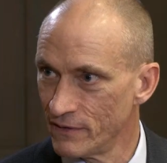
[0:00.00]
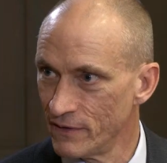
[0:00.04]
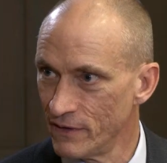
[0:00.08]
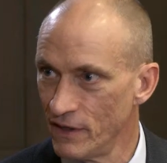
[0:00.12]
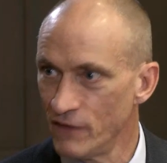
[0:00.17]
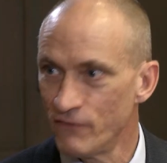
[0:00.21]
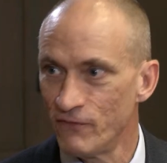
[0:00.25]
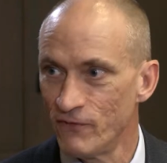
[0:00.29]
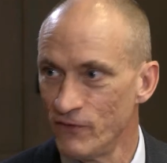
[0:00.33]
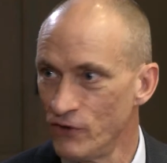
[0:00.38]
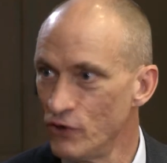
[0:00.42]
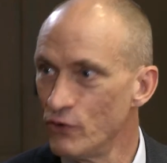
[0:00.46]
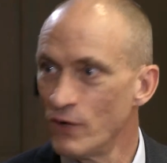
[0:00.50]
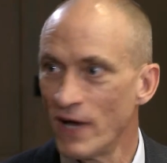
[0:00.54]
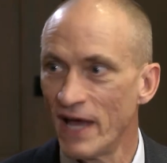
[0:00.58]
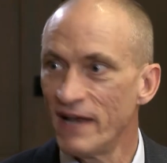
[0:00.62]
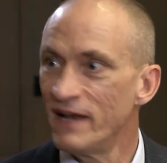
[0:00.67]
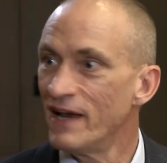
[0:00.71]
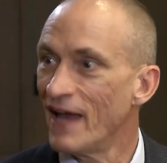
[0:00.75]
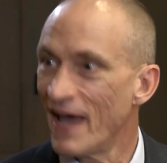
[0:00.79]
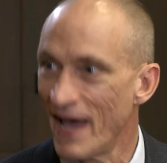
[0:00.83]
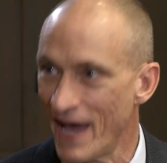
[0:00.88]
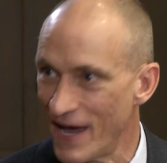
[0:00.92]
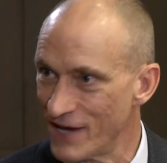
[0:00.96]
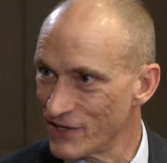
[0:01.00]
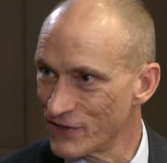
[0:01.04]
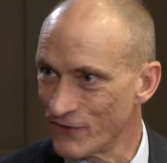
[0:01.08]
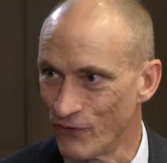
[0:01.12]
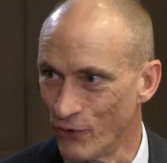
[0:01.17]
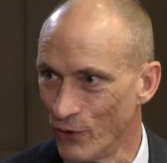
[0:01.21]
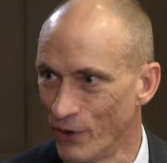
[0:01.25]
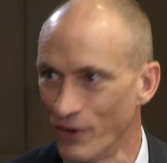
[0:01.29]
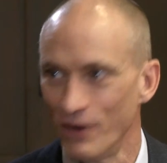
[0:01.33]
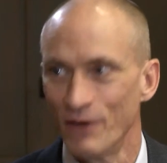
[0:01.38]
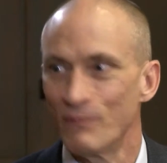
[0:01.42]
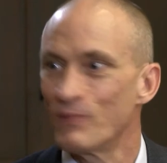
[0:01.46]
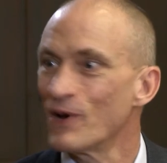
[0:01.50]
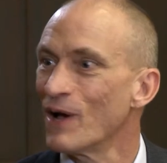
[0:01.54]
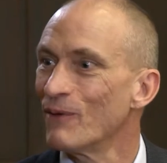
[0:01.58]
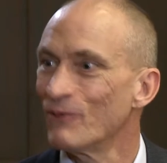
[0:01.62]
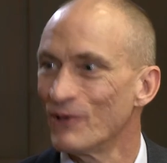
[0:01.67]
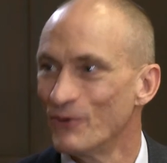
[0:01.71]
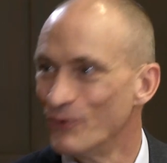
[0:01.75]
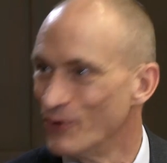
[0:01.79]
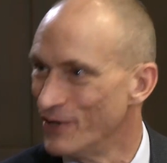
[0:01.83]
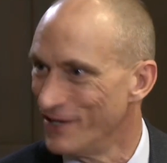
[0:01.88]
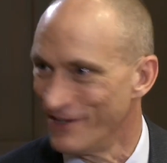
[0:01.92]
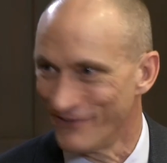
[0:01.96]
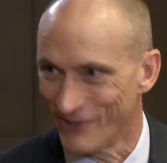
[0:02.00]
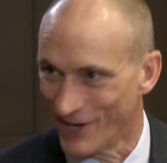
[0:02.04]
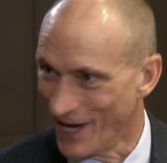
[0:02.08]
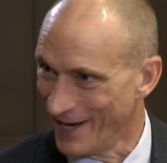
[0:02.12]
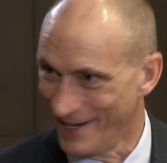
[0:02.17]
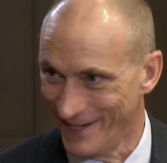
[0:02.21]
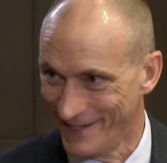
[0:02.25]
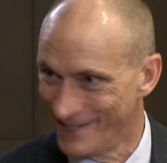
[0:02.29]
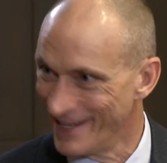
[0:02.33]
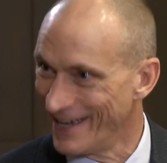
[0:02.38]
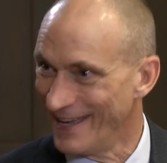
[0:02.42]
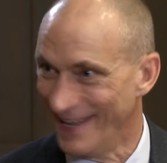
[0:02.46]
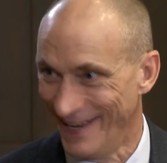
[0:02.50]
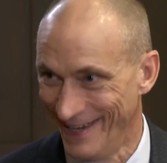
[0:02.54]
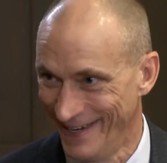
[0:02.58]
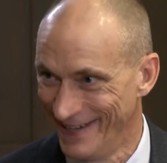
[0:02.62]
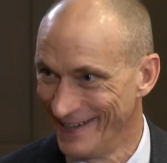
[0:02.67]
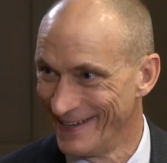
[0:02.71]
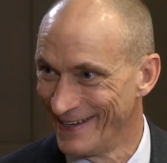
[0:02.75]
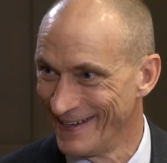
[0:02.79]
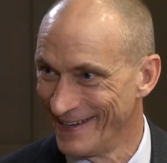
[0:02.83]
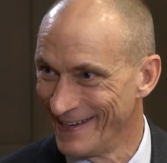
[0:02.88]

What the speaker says: If you hadn't asked for it, it probably wouldn't have gotten done.